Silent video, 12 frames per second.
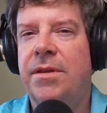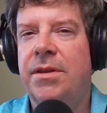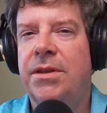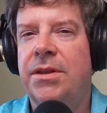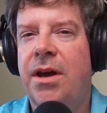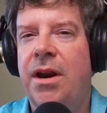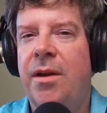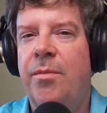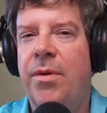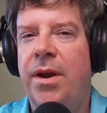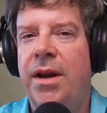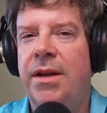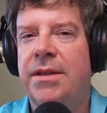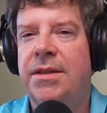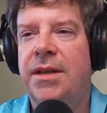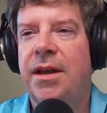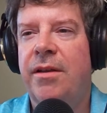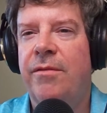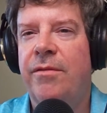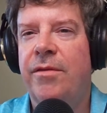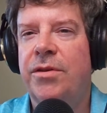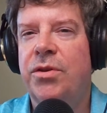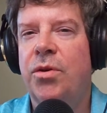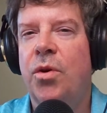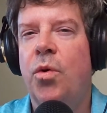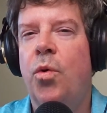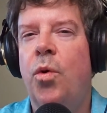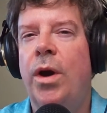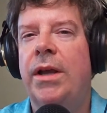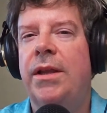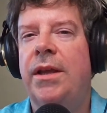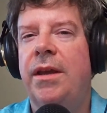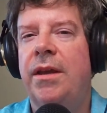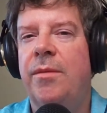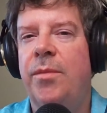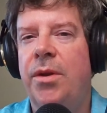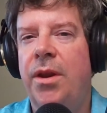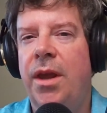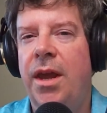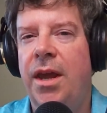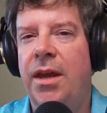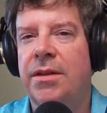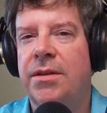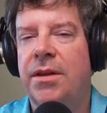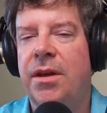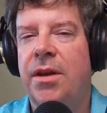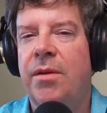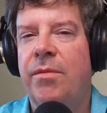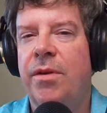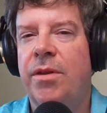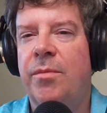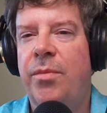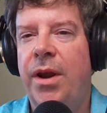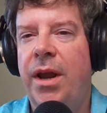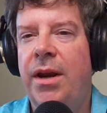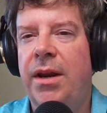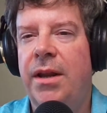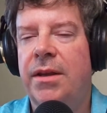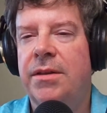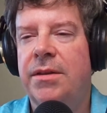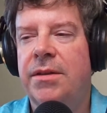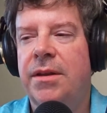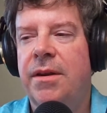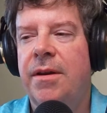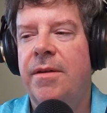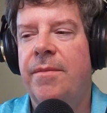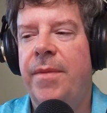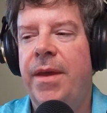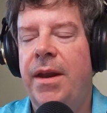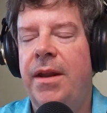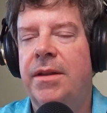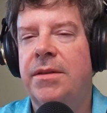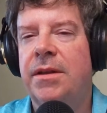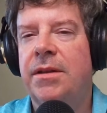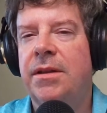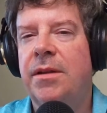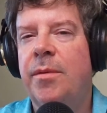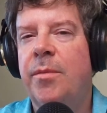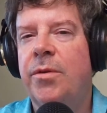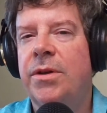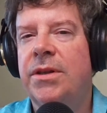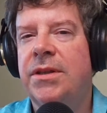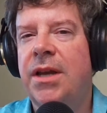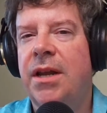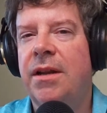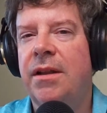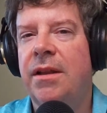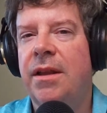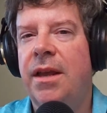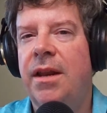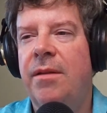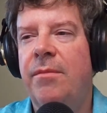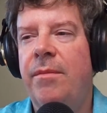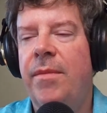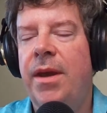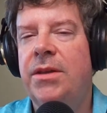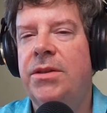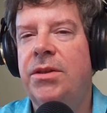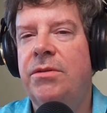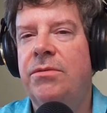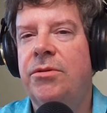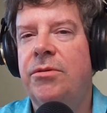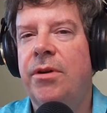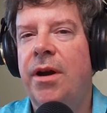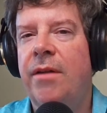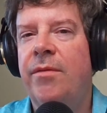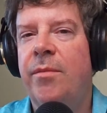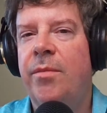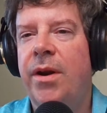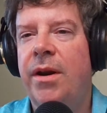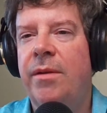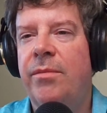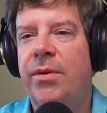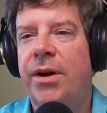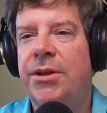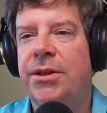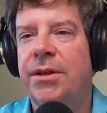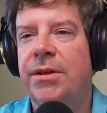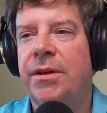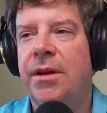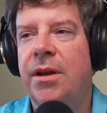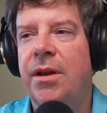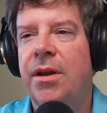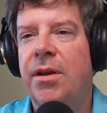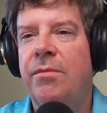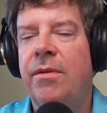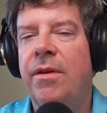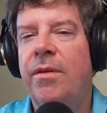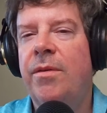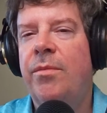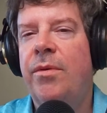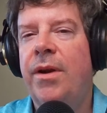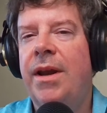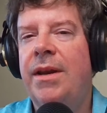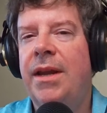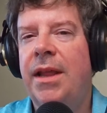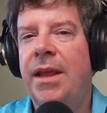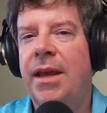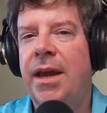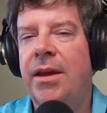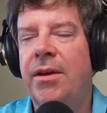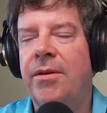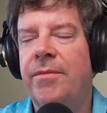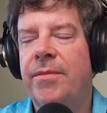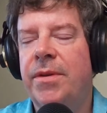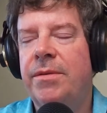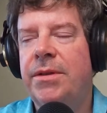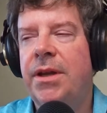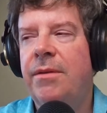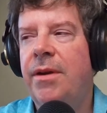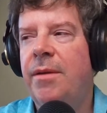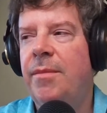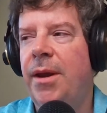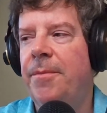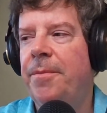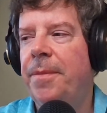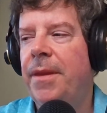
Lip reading: Sonic brand itself so quickly communicates what the brand is that it's a little bit more subtle, and it makes you drive a brand impression without the brand yelling at you. And I'll tell you what I mean.